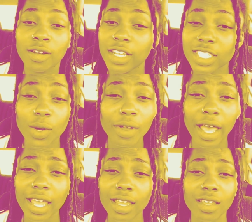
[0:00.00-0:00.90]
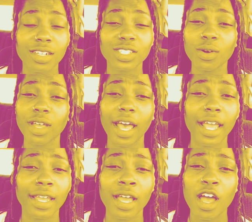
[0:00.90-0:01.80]
It's
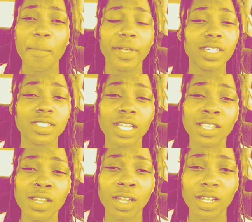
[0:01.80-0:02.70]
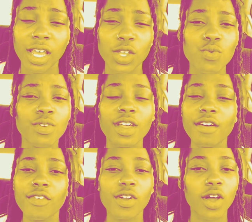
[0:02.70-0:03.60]
okay, because at the end of the day, you
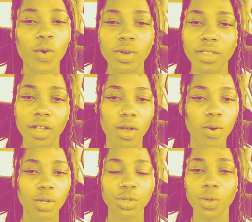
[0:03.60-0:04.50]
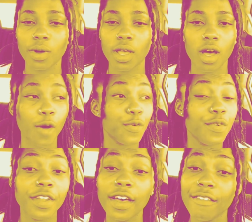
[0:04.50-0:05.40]
never know what they're going through at home. You
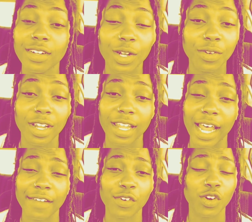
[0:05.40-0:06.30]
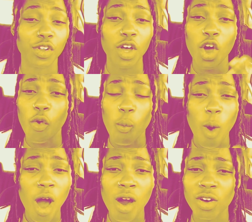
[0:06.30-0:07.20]
never know the life or the
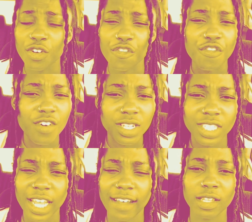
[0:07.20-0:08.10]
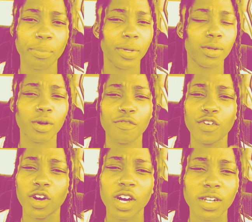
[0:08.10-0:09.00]
wall, the fronts they have to build up
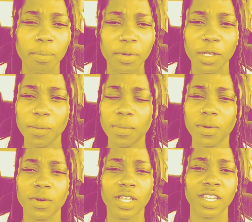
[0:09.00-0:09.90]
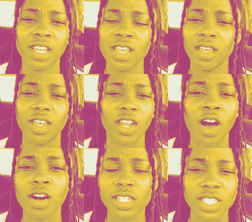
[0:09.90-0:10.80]
for other people and
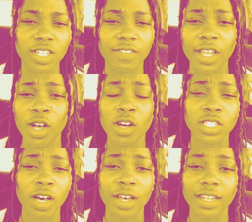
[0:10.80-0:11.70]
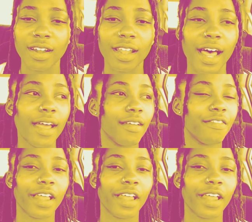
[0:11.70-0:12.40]
all this stuff that goes on in their life.